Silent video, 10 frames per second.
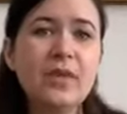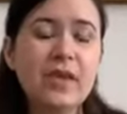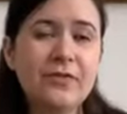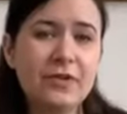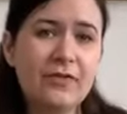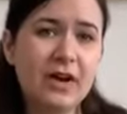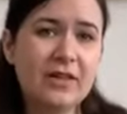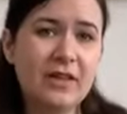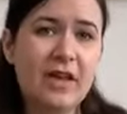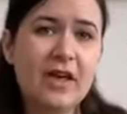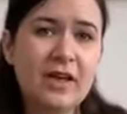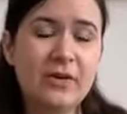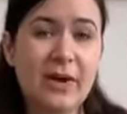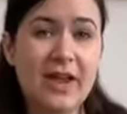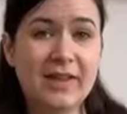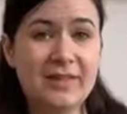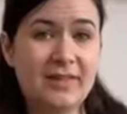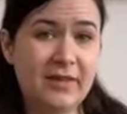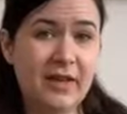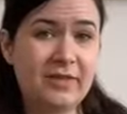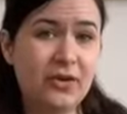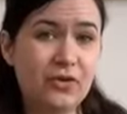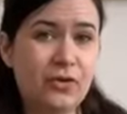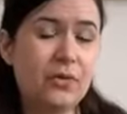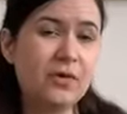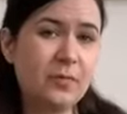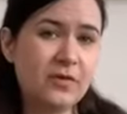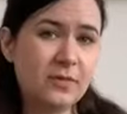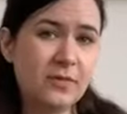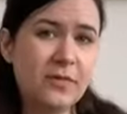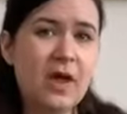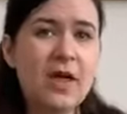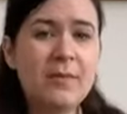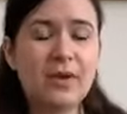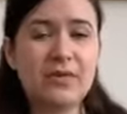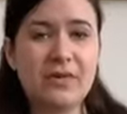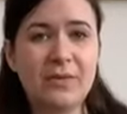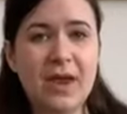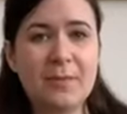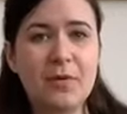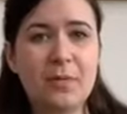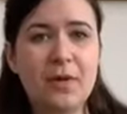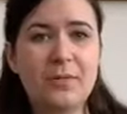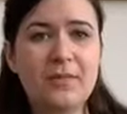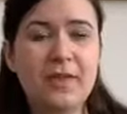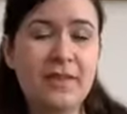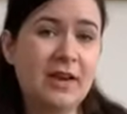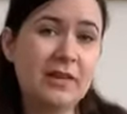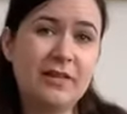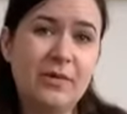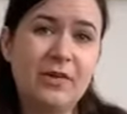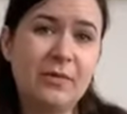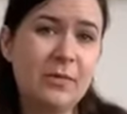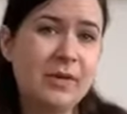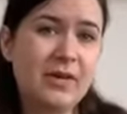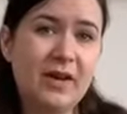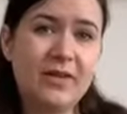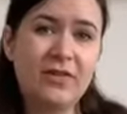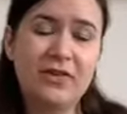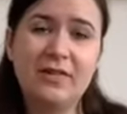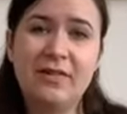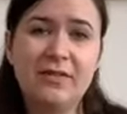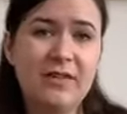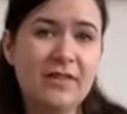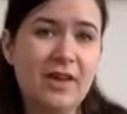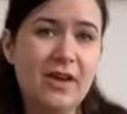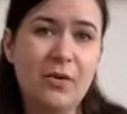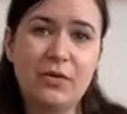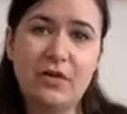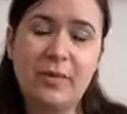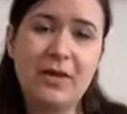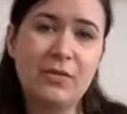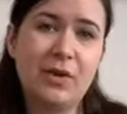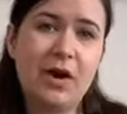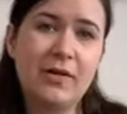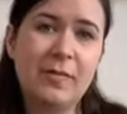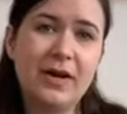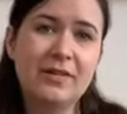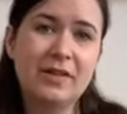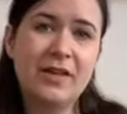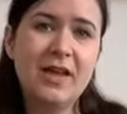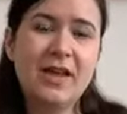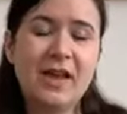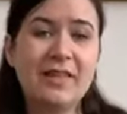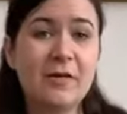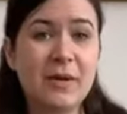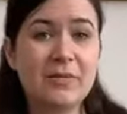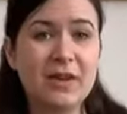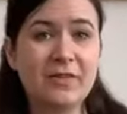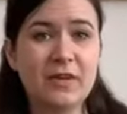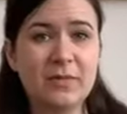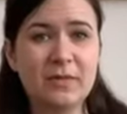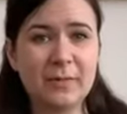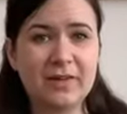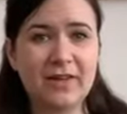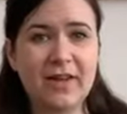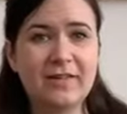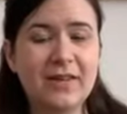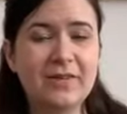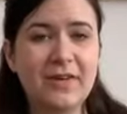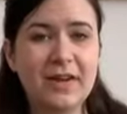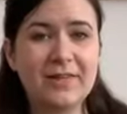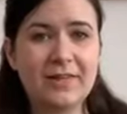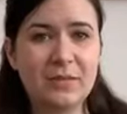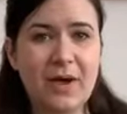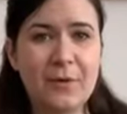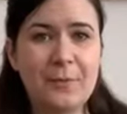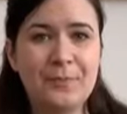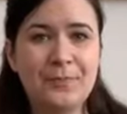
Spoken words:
If you find that your AS is as controlled as possible, but you're still getting problems, then consulting with a podiatrist, physio, osteopath or chiropractor, and they'll be able to give you some specialised advice as well.